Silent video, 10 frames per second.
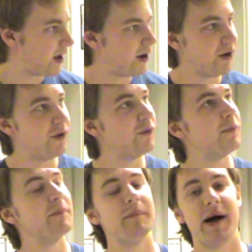
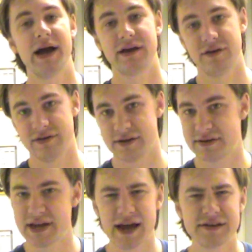oh my goodness,
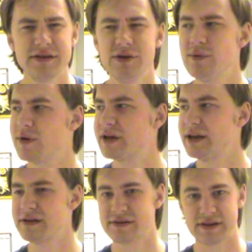Dex, you are
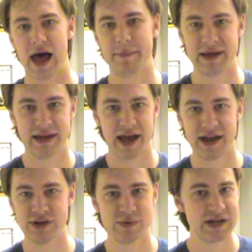getting sloppy
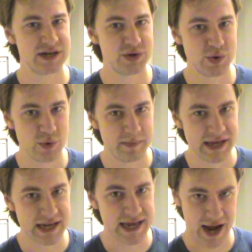and you need to
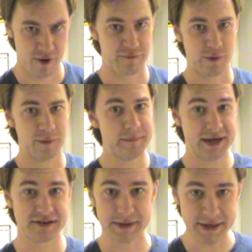be careful
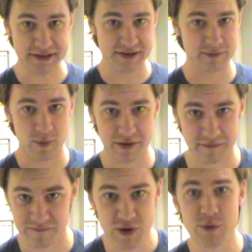because this is one of
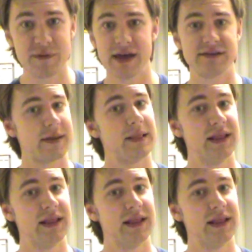the few things on the